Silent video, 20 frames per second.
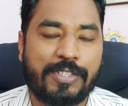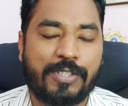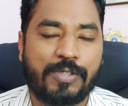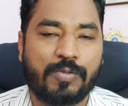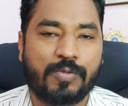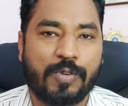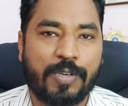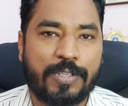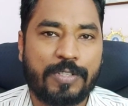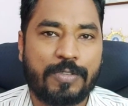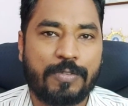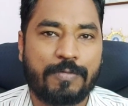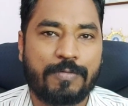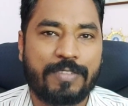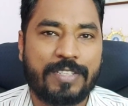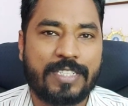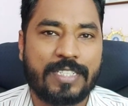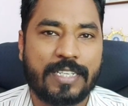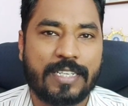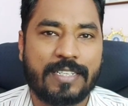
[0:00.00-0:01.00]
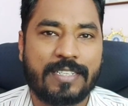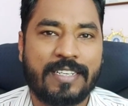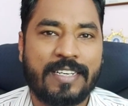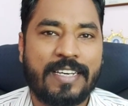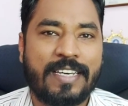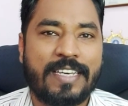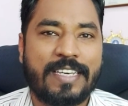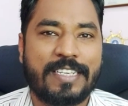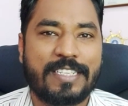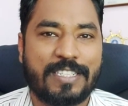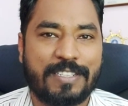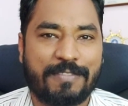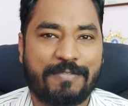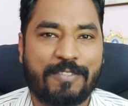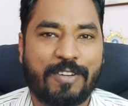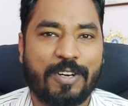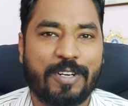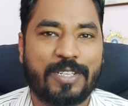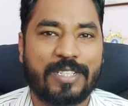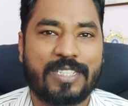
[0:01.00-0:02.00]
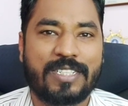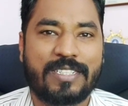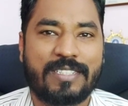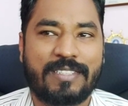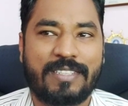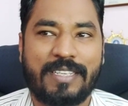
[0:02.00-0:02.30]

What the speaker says: which you want to visit is, of course,